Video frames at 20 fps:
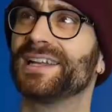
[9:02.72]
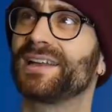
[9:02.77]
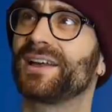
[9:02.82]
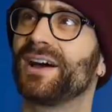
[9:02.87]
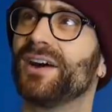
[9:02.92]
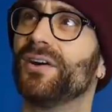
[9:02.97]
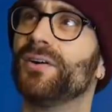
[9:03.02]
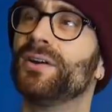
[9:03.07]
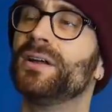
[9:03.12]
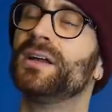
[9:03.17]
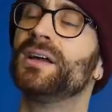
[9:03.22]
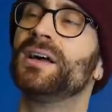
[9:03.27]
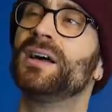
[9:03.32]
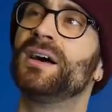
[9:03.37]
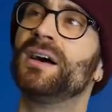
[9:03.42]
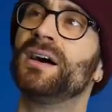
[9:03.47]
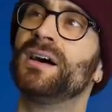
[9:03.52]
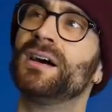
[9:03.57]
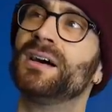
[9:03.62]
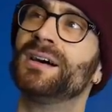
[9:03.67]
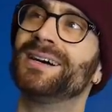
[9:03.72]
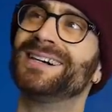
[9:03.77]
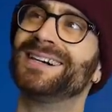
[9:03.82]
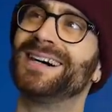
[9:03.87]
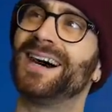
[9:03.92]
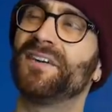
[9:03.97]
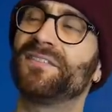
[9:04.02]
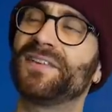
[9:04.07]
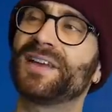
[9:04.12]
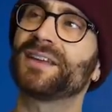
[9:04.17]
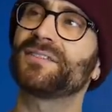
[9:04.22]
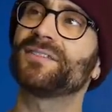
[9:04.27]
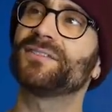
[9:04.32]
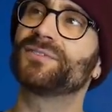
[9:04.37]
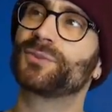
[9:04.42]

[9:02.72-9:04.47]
to go. I think